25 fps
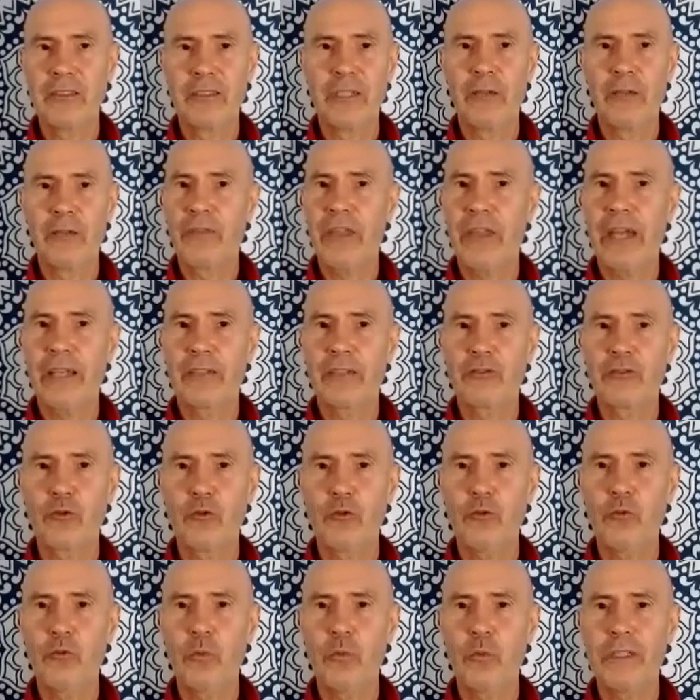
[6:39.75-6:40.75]
If that's
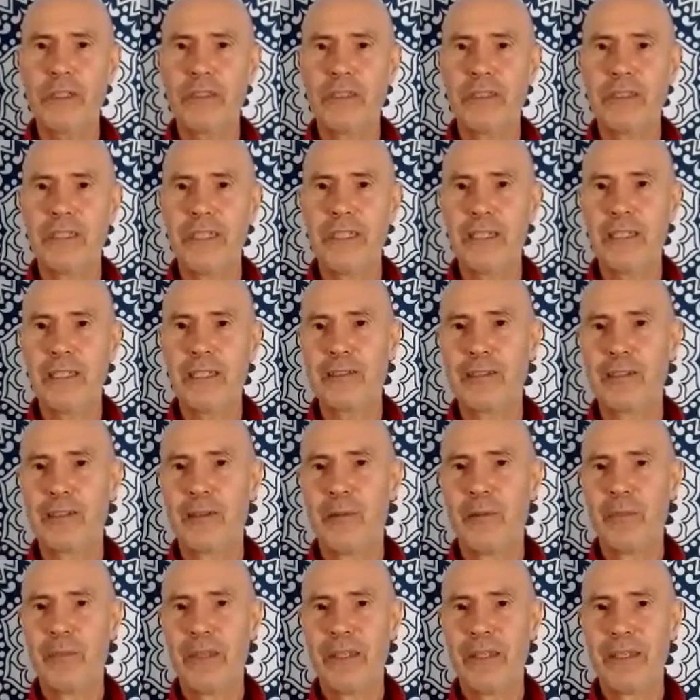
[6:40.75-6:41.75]
all we did
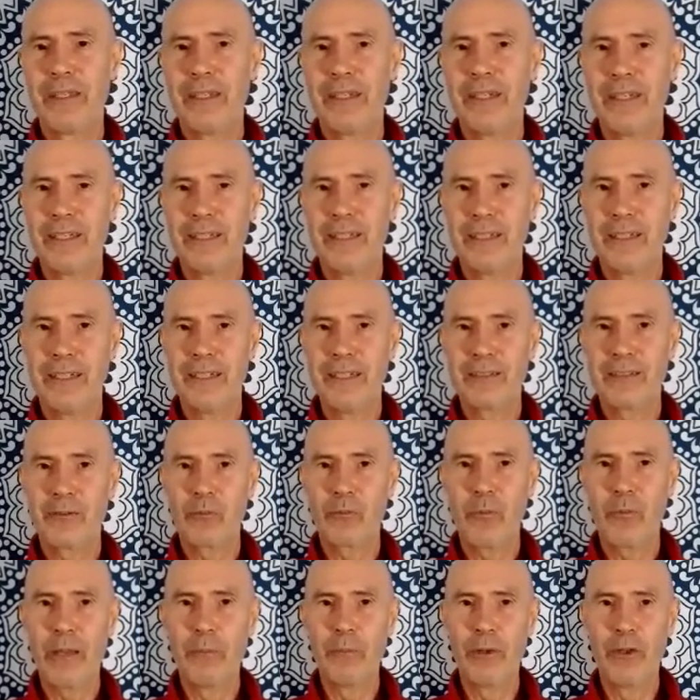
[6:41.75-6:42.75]
in this
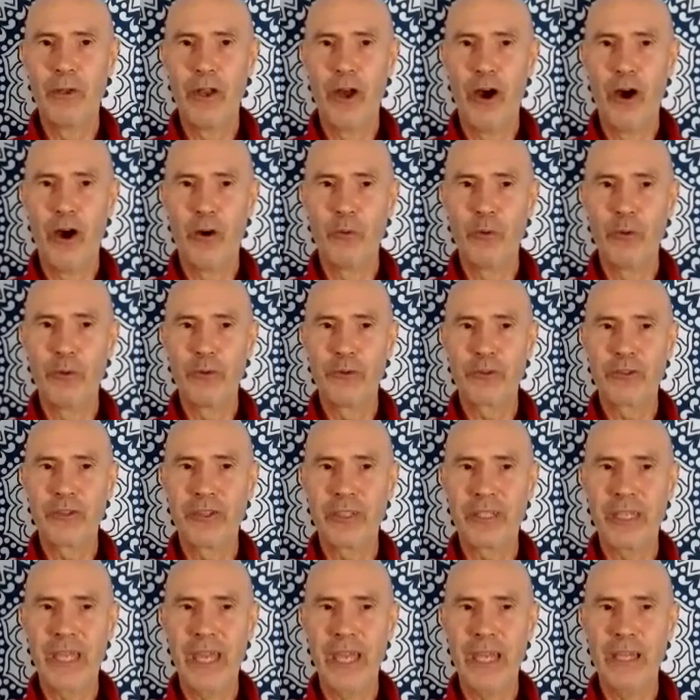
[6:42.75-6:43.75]
webinar was to
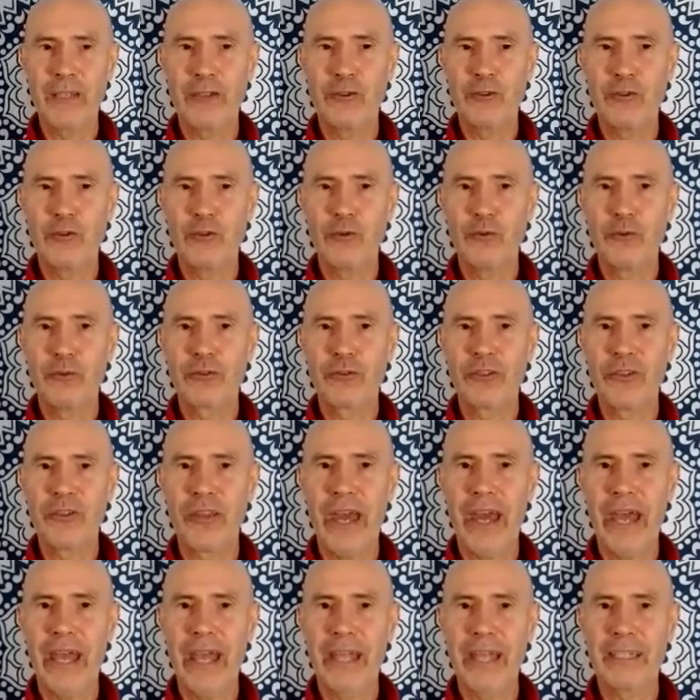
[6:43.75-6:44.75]
get used to
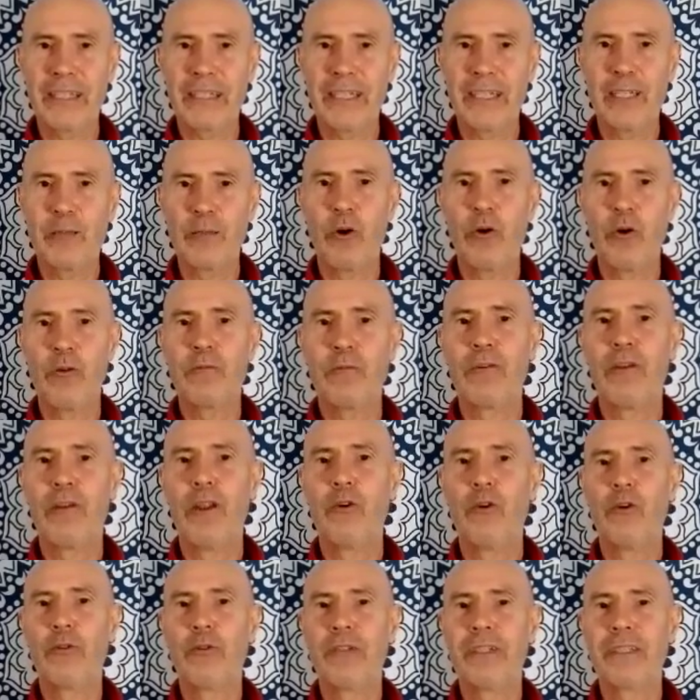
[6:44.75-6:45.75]
that and keep
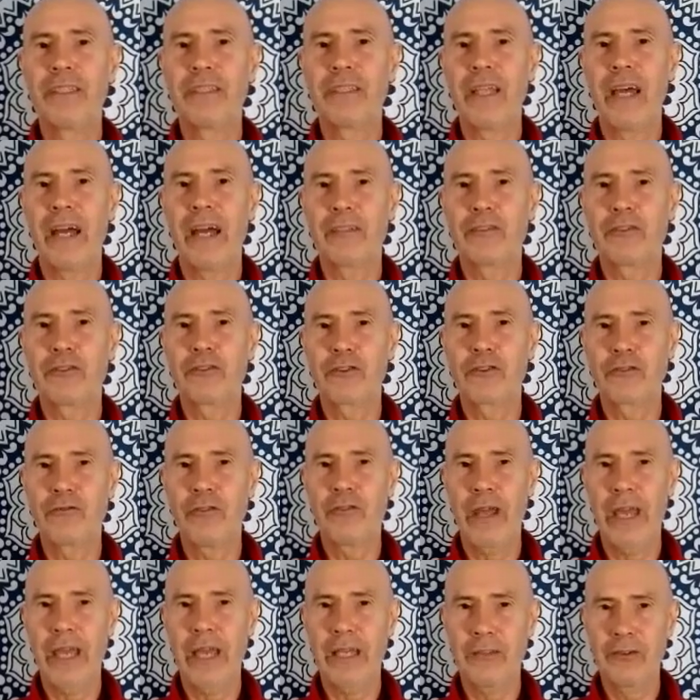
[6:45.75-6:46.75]
offloading that
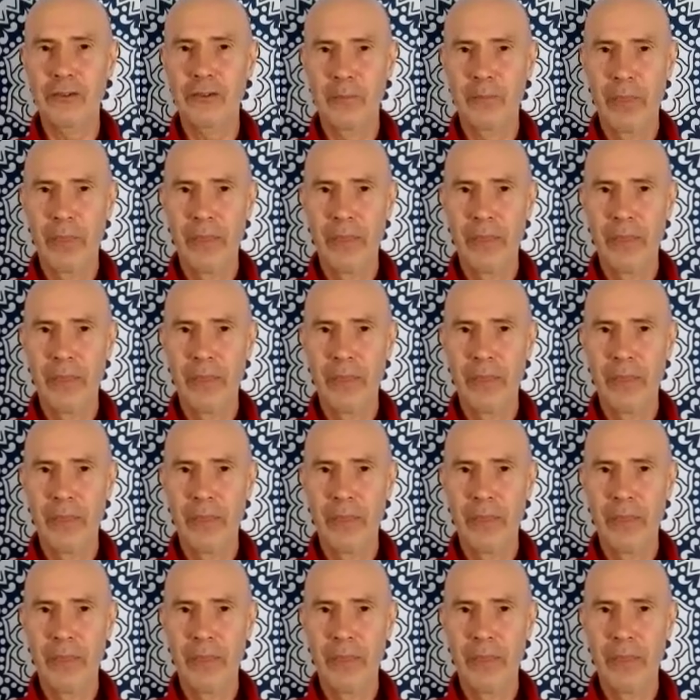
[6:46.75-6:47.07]
stress